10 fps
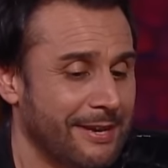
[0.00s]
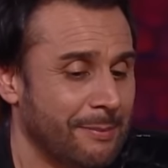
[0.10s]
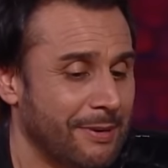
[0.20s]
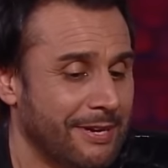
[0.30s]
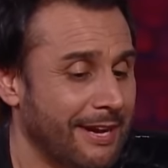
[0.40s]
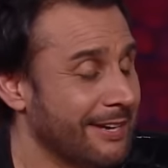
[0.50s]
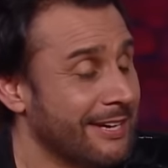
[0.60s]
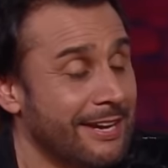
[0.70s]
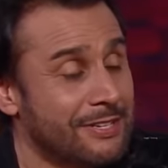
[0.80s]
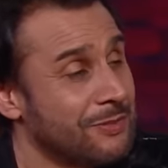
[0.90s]
But
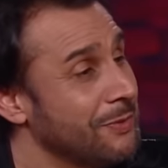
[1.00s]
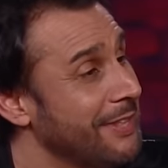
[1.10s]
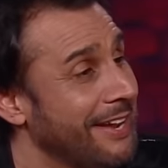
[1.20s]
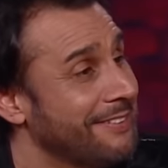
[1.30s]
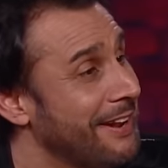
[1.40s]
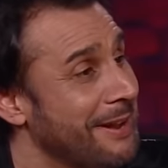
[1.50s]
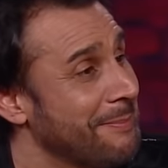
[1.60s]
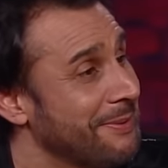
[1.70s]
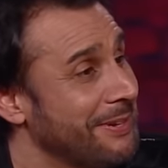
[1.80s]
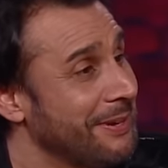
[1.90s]
God got us through that
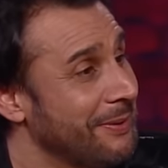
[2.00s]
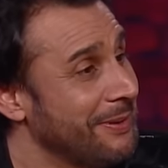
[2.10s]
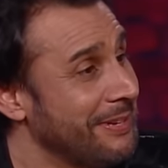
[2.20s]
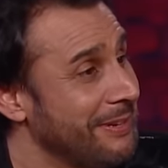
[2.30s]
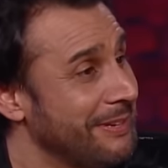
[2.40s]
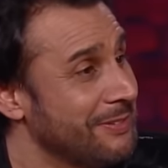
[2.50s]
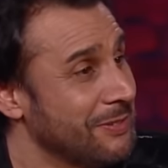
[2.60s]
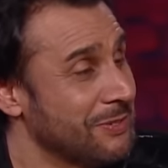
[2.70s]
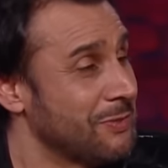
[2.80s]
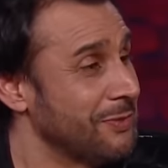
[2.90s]
time. You know, he
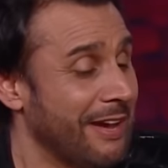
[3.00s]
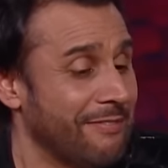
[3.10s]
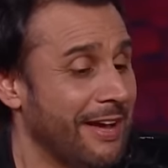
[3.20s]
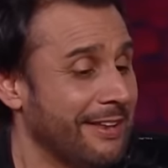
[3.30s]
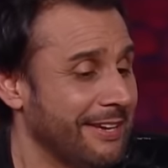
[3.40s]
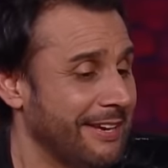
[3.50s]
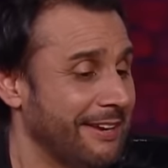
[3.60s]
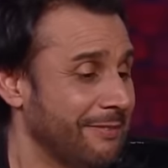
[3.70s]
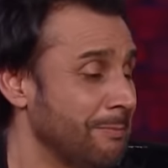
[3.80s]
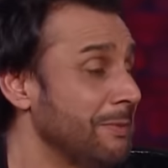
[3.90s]
took us through that valley.
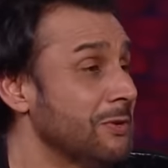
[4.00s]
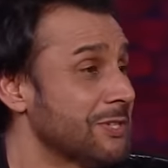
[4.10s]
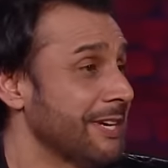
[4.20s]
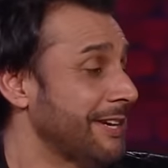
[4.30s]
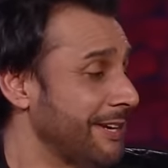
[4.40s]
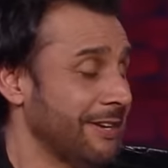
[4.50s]
And music and